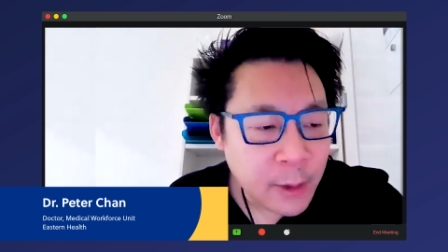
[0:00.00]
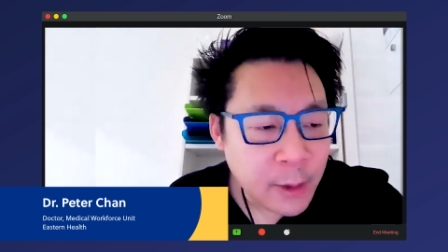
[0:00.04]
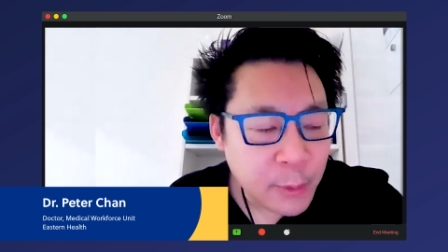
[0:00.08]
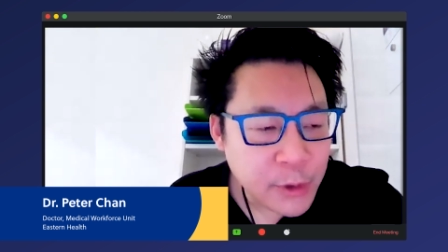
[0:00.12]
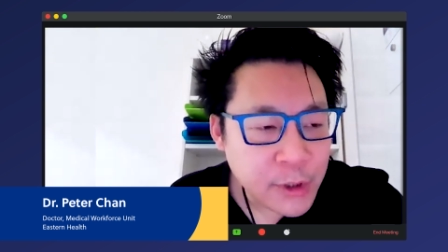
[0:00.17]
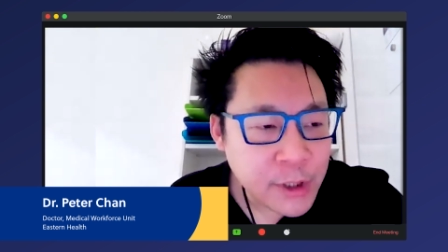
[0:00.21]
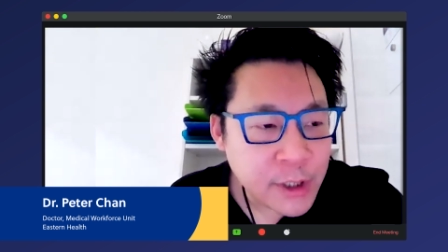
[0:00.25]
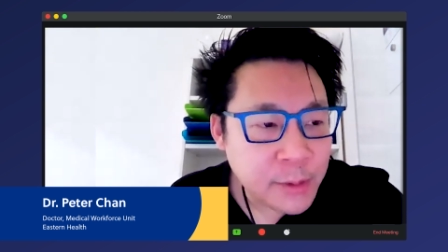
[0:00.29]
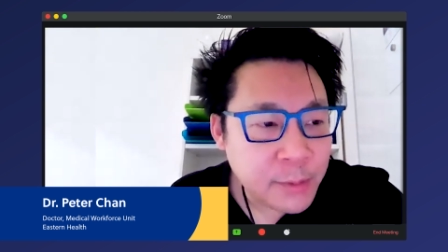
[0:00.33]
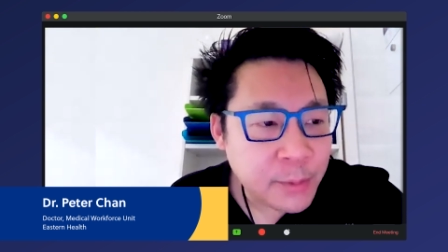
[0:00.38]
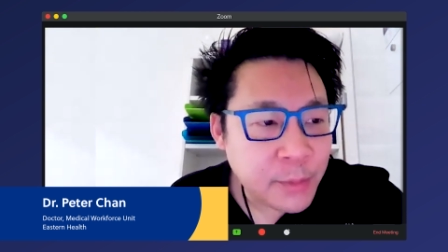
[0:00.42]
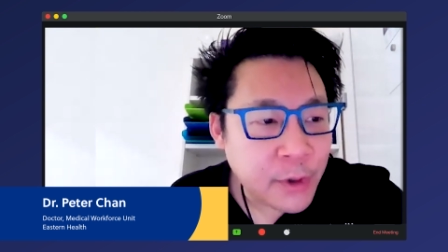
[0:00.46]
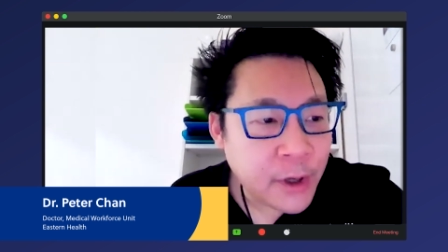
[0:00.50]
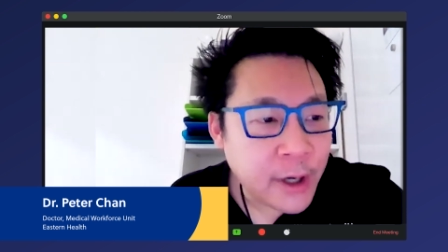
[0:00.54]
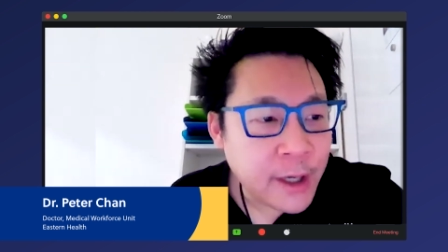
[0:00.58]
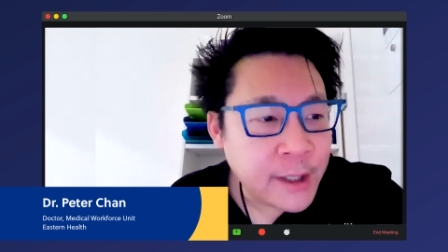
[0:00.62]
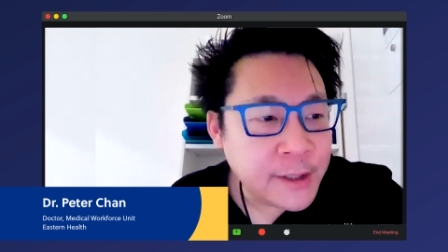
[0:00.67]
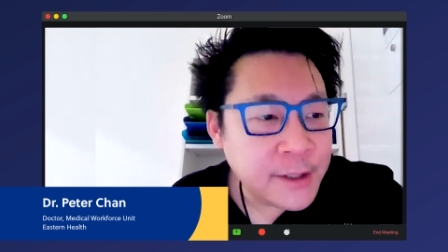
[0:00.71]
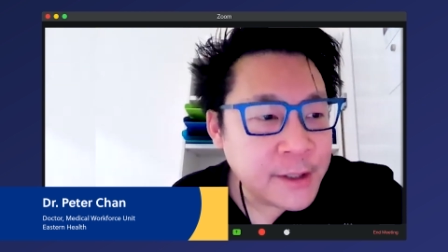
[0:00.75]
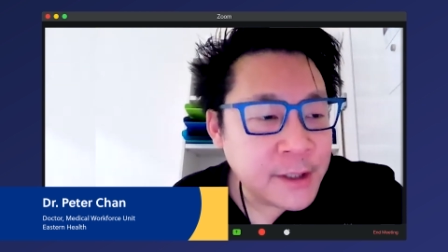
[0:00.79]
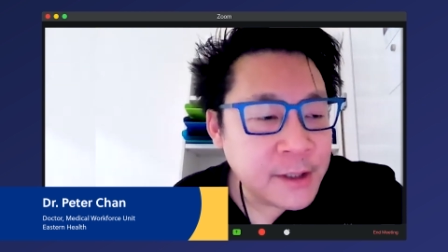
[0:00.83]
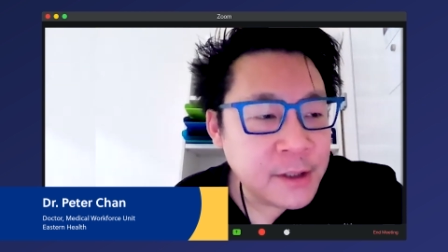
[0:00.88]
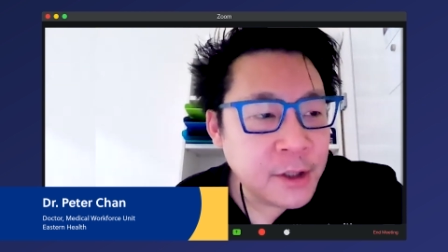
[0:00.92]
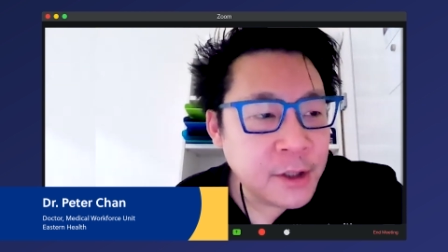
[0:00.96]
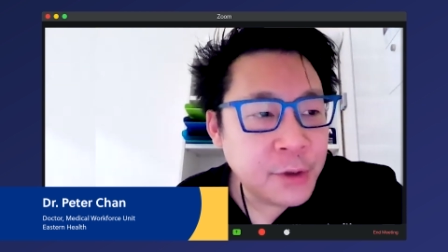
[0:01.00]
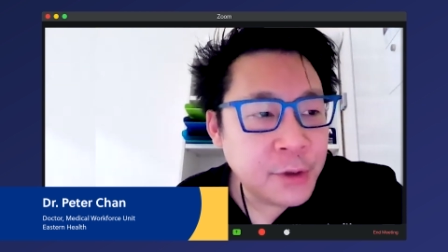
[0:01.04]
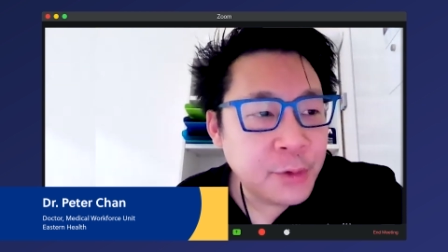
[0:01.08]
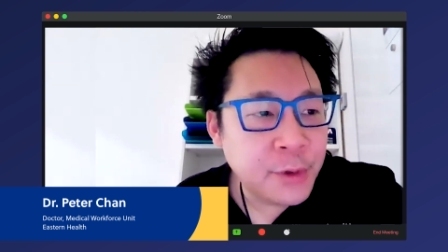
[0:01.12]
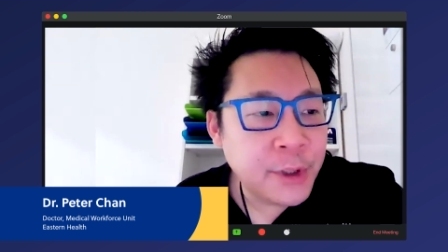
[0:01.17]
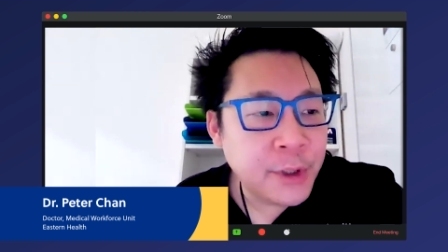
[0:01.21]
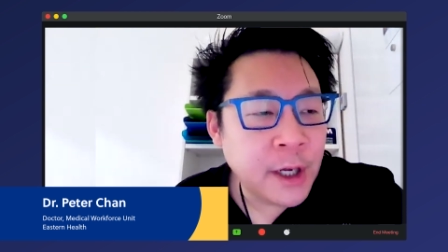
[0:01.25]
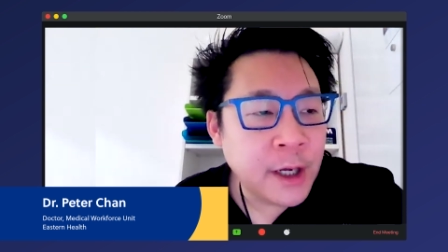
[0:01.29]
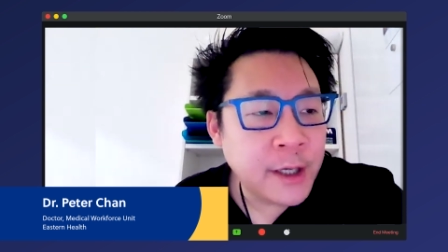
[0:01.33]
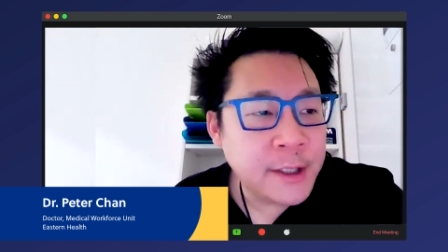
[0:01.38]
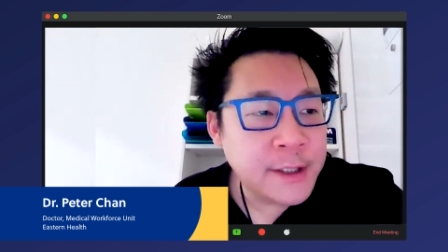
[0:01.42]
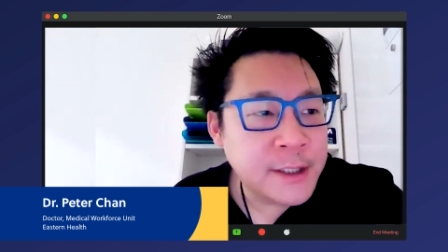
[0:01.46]
which comprises the
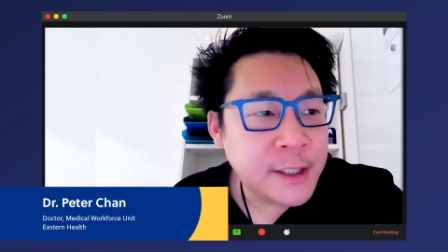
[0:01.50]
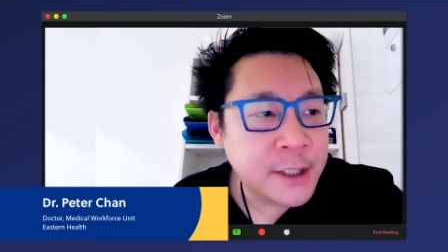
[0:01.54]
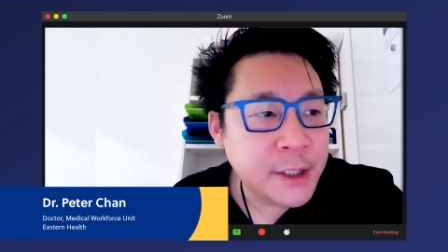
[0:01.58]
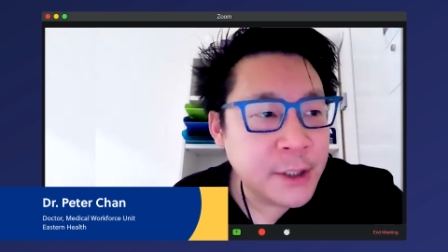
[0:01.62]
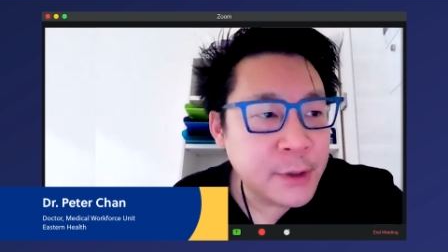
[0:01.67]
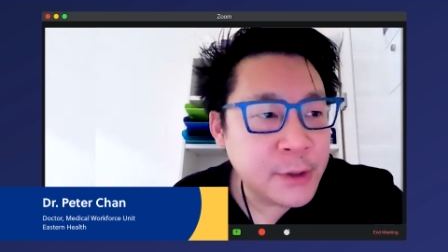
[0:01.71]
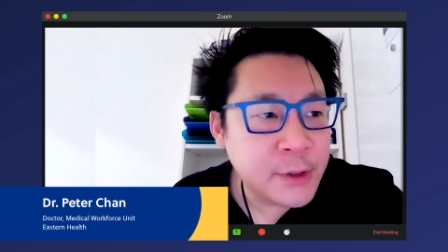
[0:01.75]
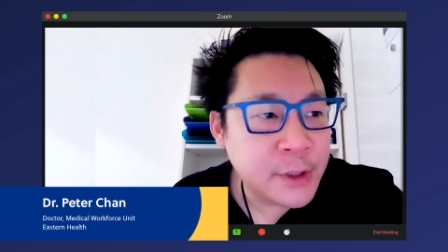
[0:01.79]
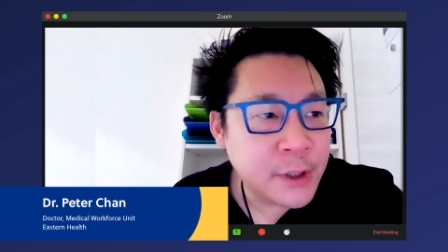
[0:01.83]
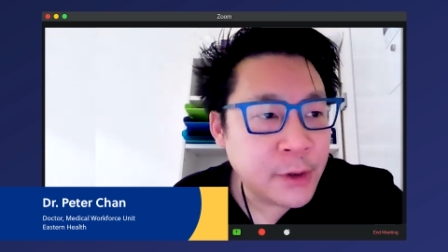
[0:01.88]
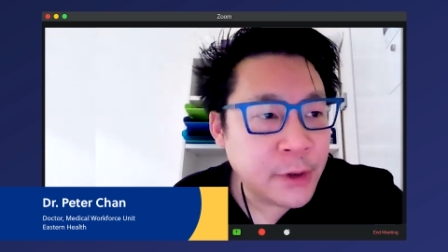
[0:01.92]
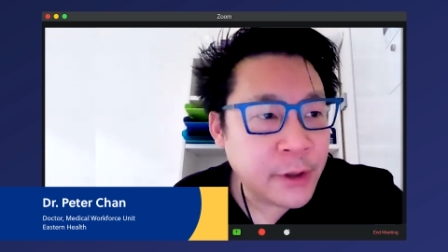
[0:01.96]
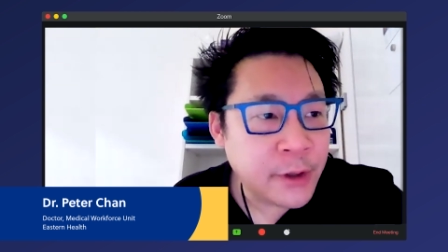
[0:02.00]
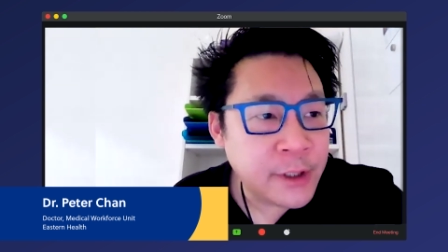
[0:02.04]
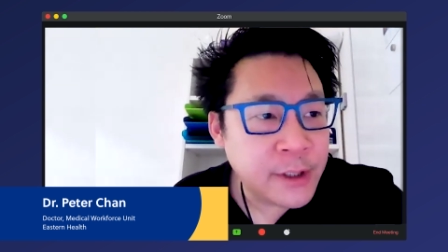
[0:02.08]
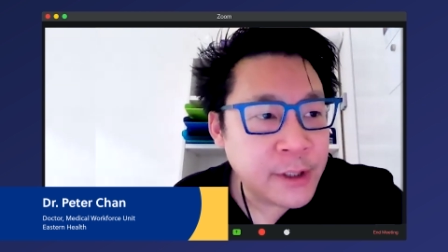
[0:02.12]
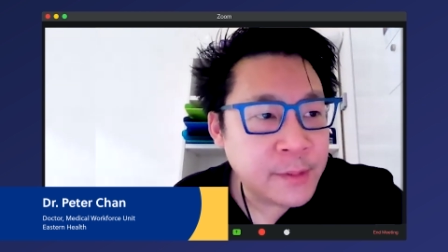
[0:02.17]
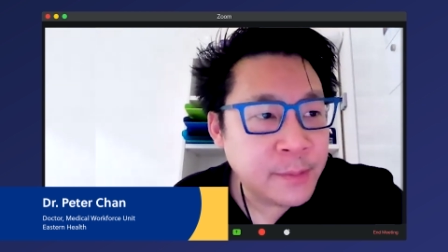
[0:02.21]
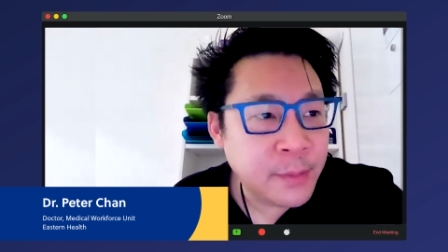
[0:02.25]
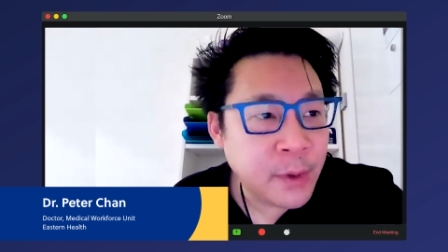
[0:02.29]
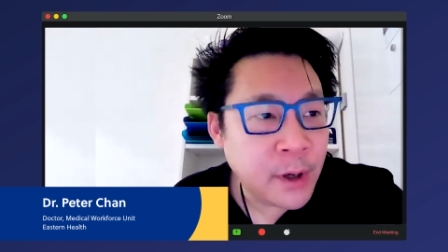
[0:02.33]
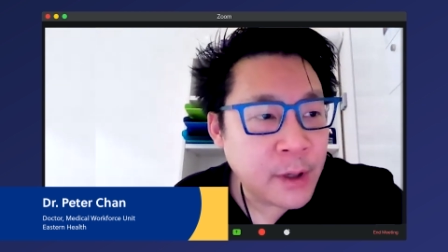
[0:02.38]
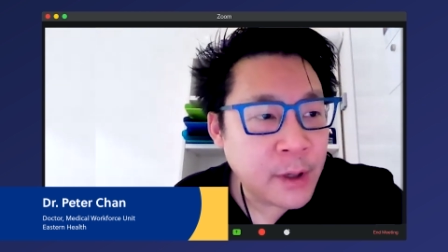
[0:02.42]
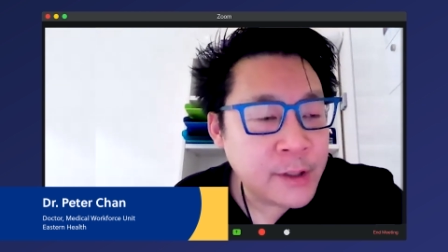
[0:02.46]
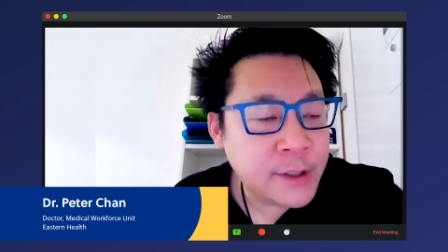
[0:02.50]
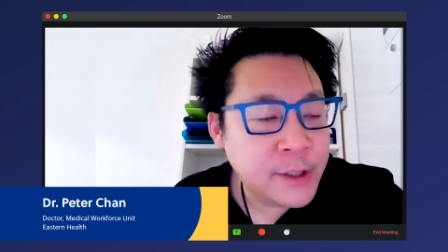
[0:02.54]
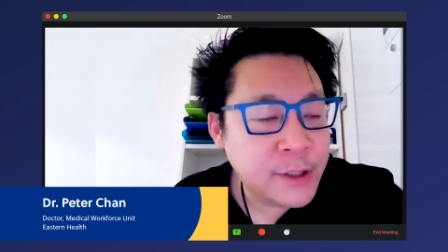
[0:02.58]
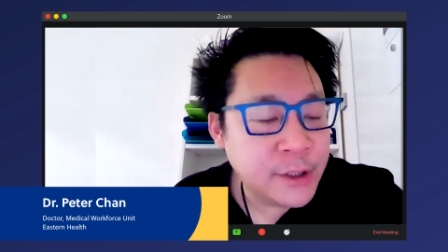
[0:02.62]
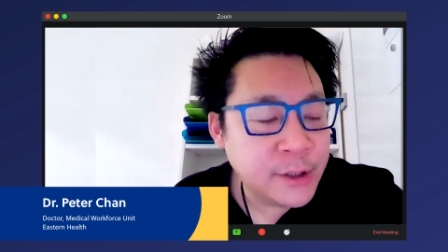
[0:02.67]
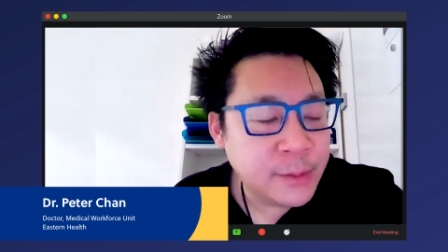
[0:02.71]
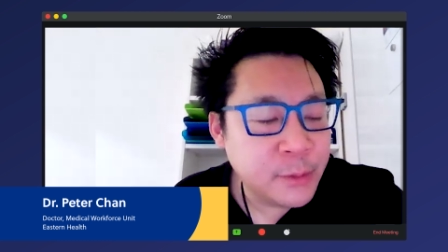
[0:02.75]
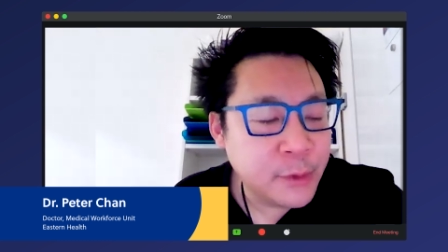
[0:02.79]
three ICUs across Box Hill,